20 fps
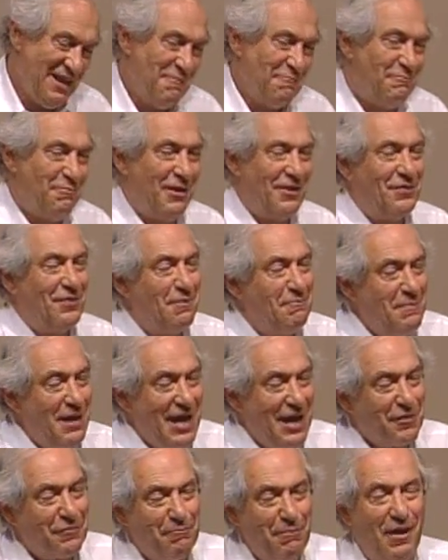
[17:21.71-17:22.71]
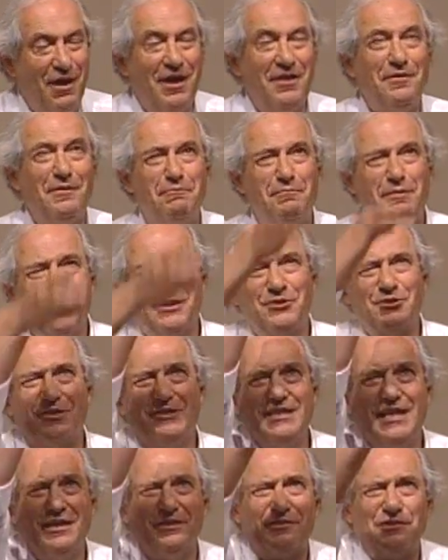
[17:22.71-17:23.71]
but the math behind the picture
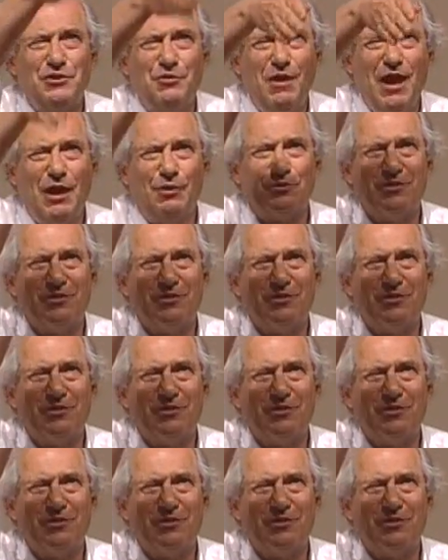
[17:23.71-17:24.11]
tells you how